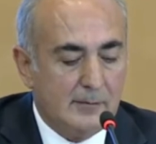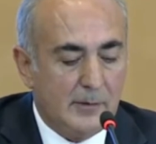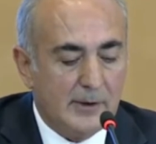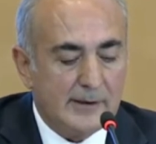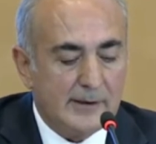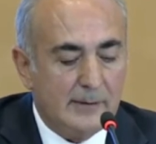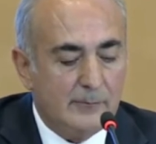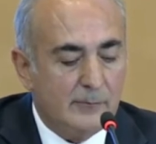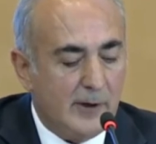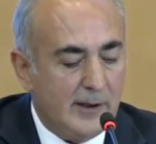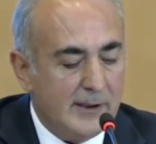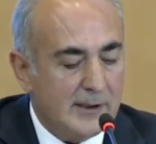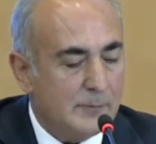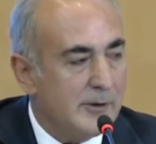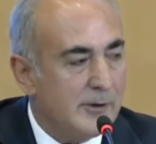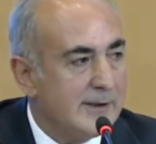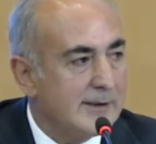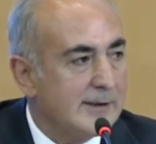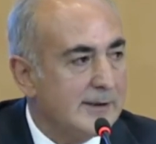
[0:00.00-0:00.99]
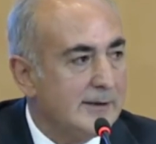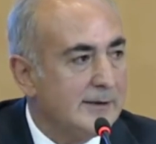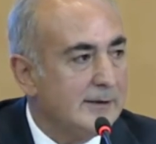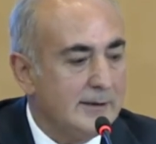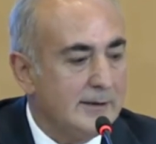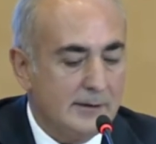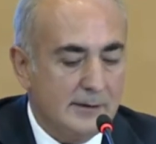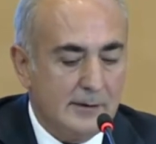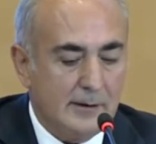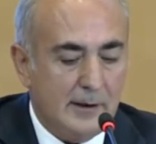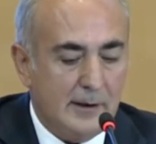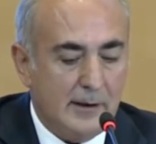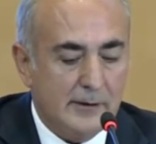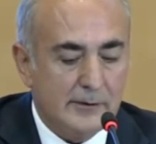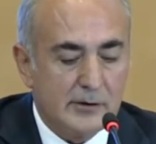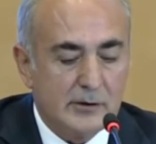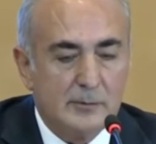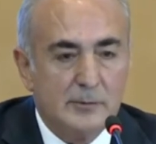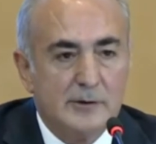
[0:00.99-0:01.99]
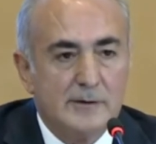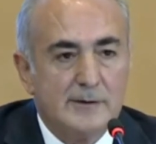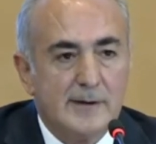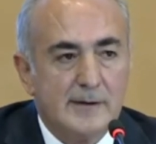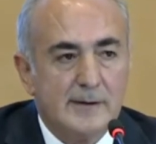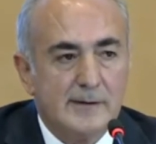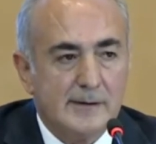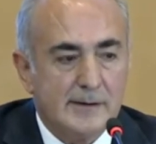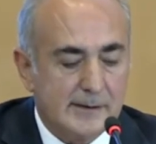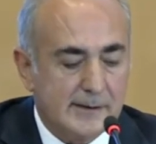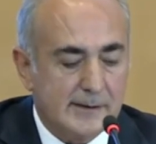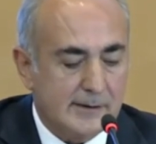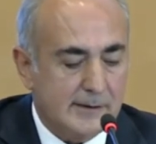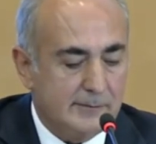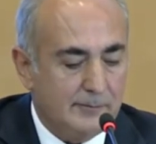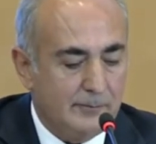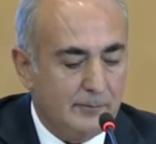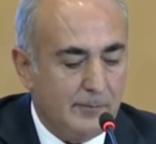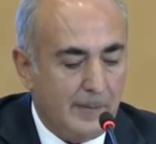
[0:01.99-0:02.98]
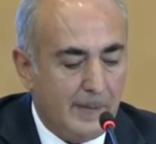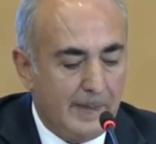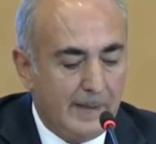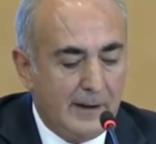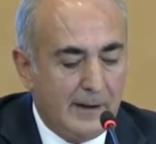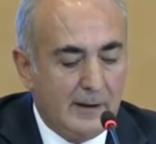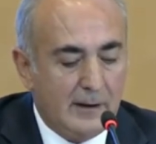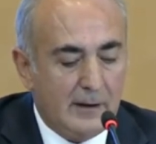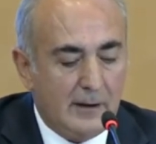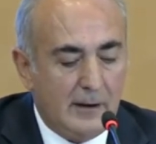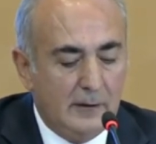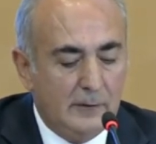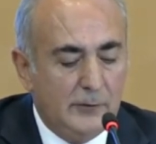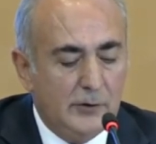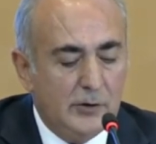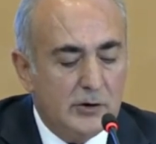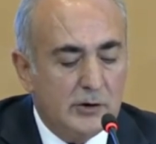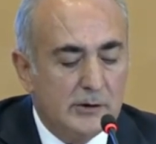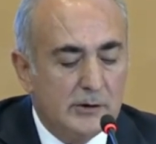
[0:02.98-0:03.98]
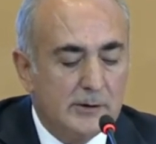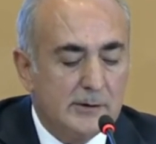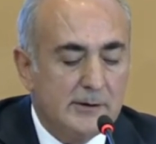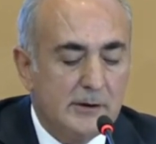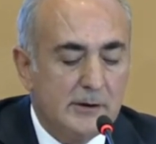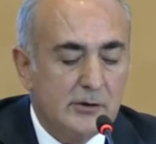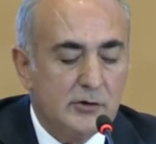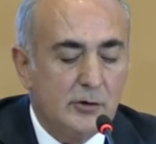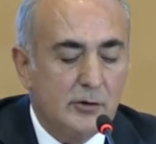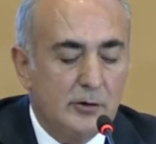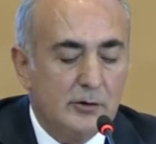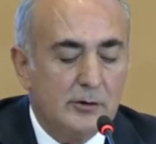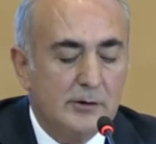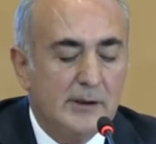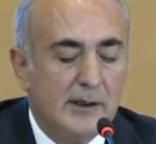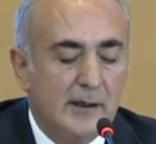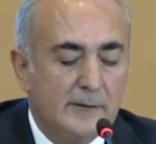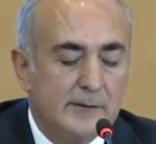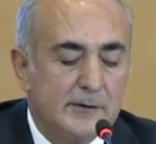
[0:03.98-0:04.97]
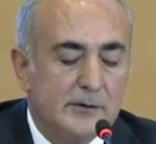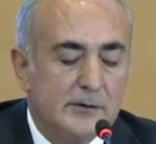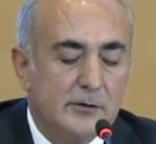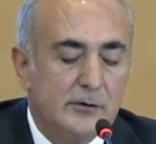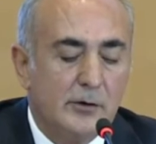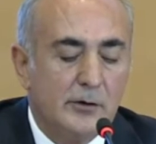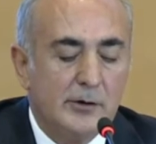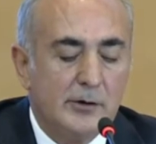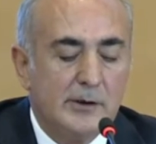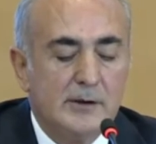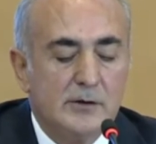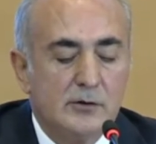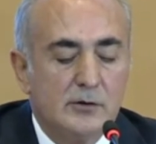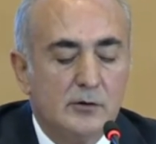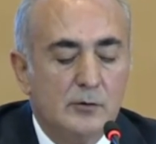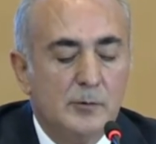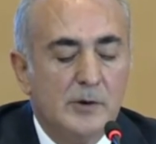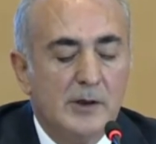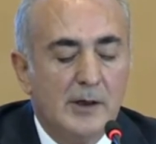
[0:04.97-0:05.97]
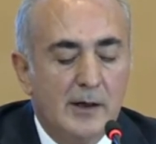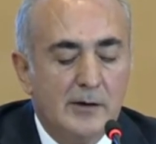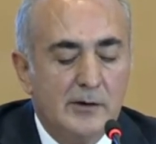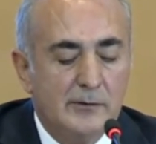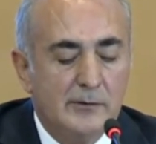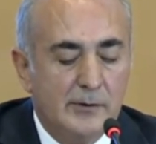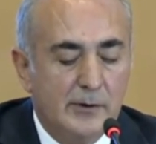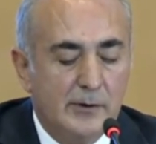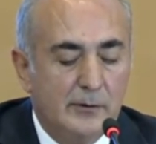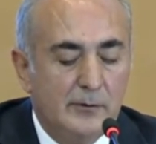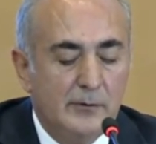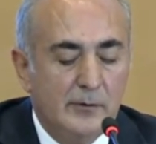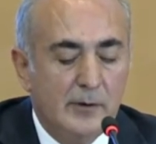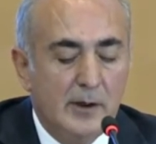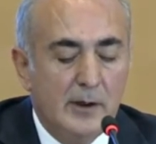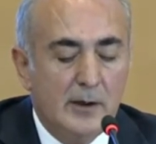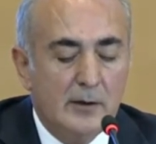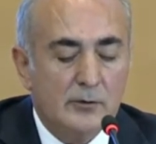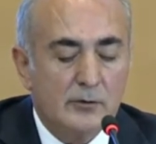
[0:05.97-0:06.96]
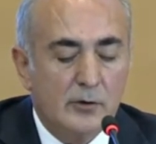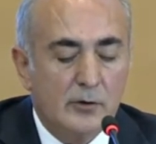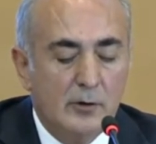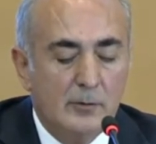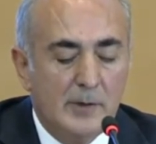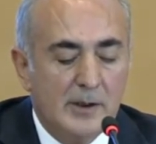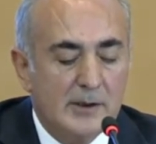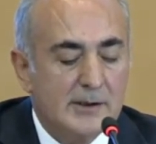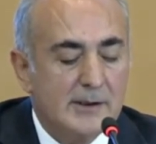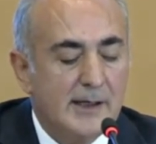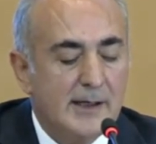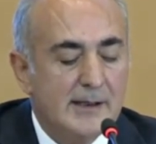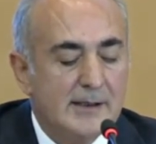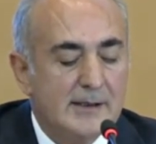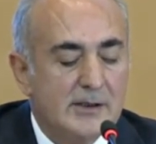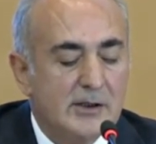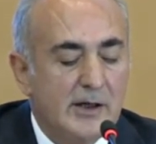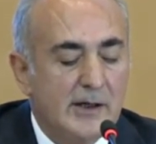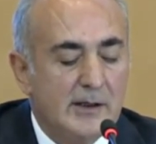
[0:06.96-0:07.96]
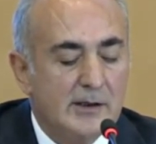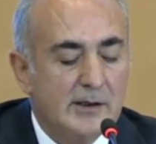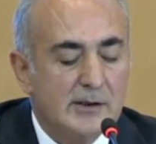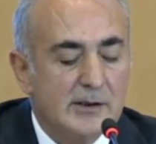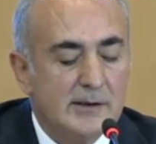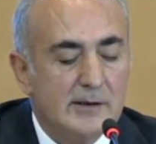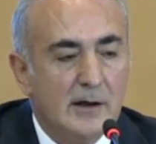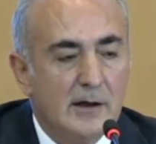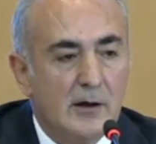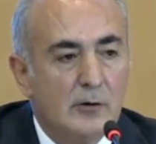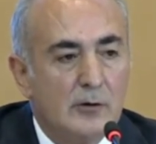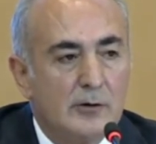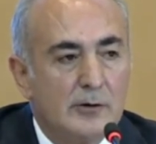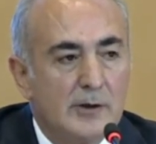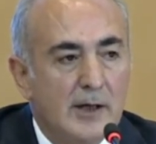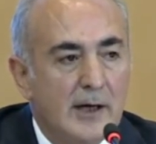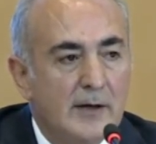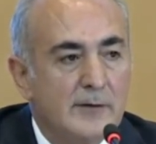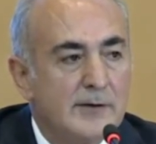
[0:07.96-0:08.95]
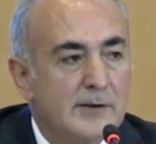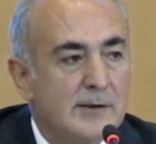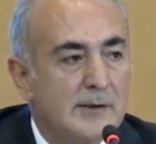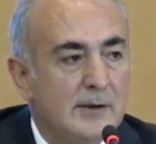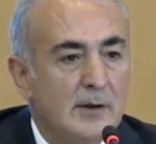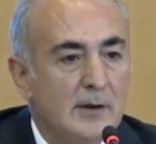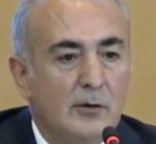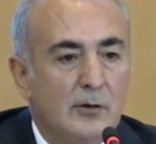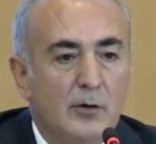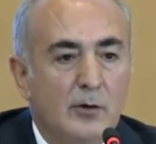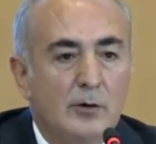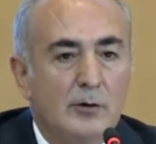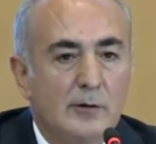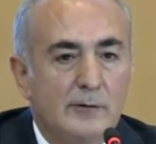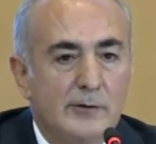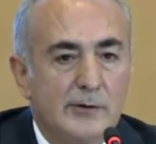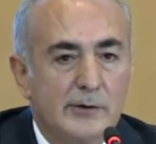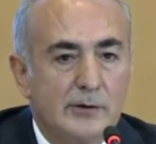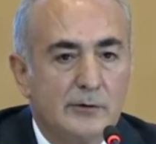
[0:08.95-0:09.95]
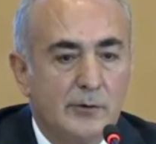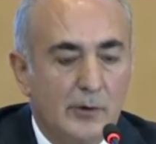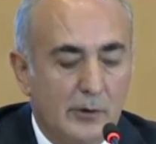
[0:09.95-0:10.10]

Madam Vice President, honorable delegates, unfortunately, shortly after Turkey's UPR review, so much has changed in our lives all over the